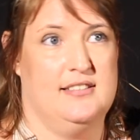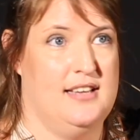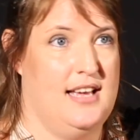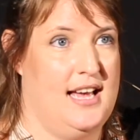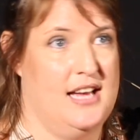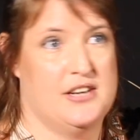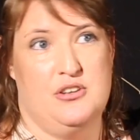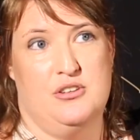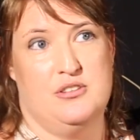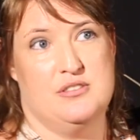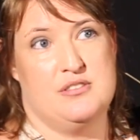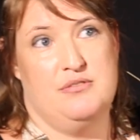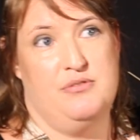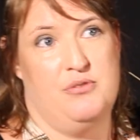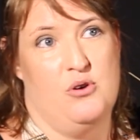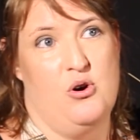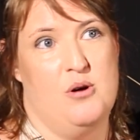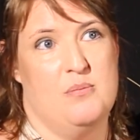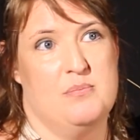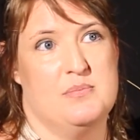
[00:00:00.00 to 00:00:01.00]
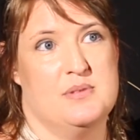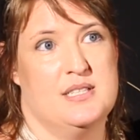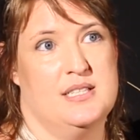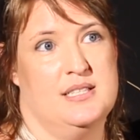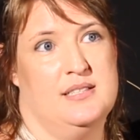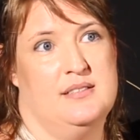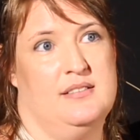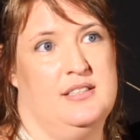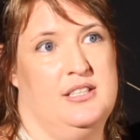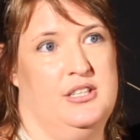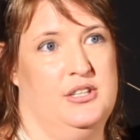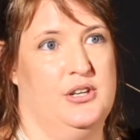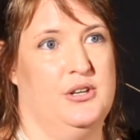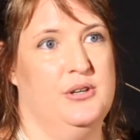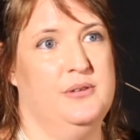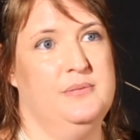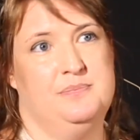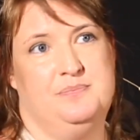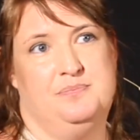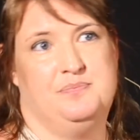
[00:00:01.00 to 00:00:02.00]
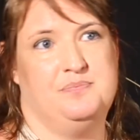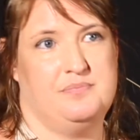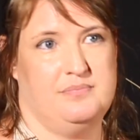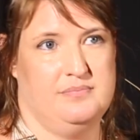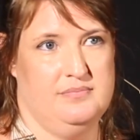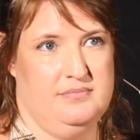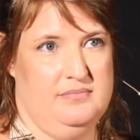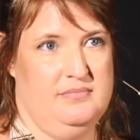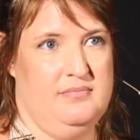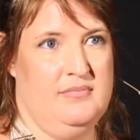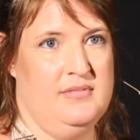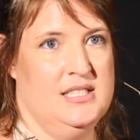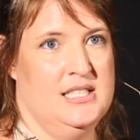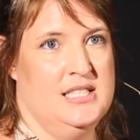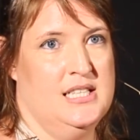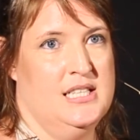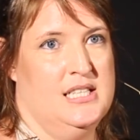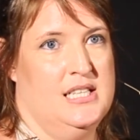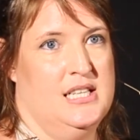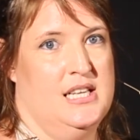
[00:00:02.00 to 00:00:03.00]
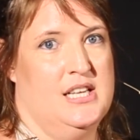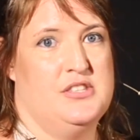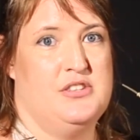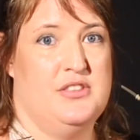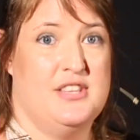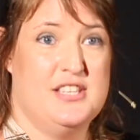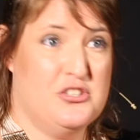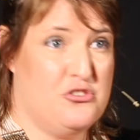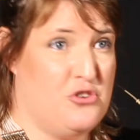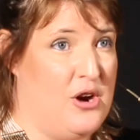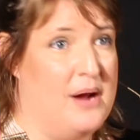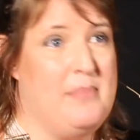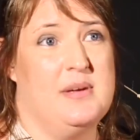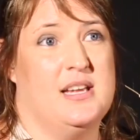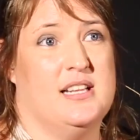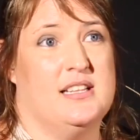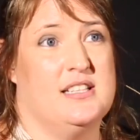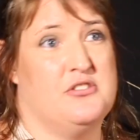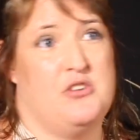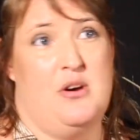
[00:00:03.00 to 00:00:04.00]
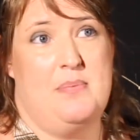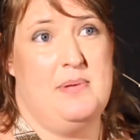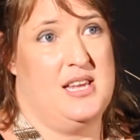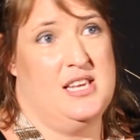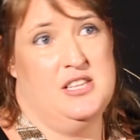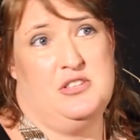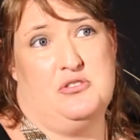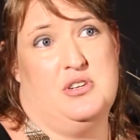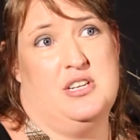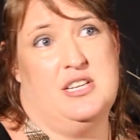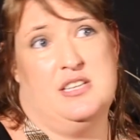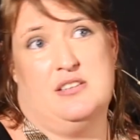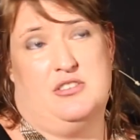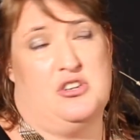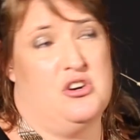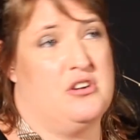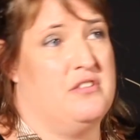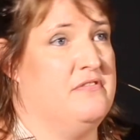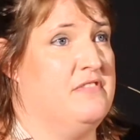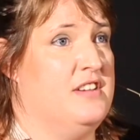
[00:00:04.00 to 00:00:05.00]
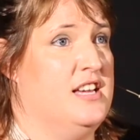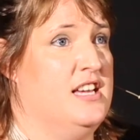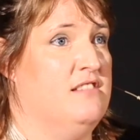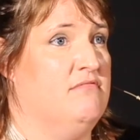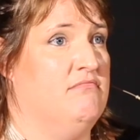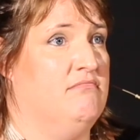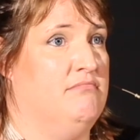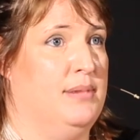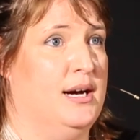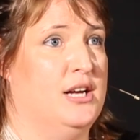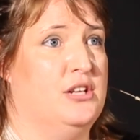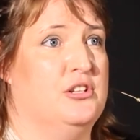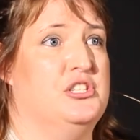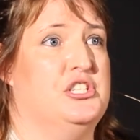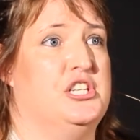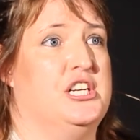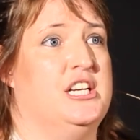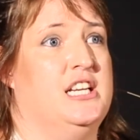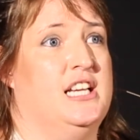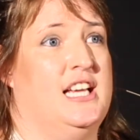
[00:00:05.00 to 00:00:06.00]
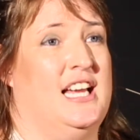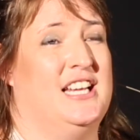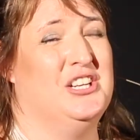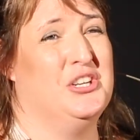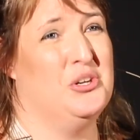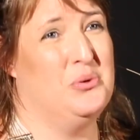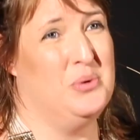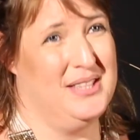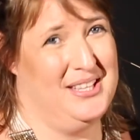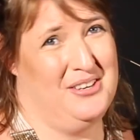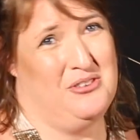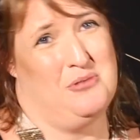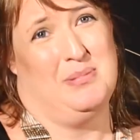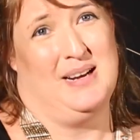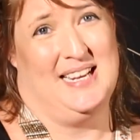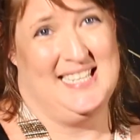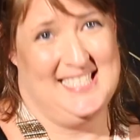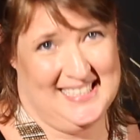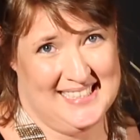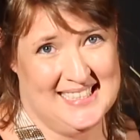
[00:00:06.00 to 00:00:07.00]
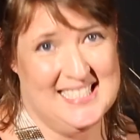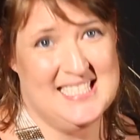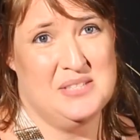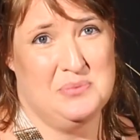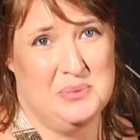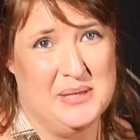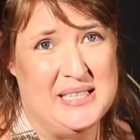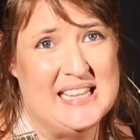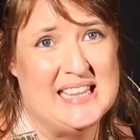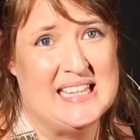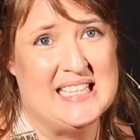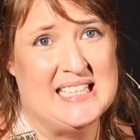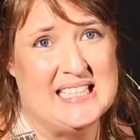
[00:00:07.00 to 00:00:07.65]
atolls are formed, you know? So they're scrapping history, geography, biology, and you know what they're replacing this with?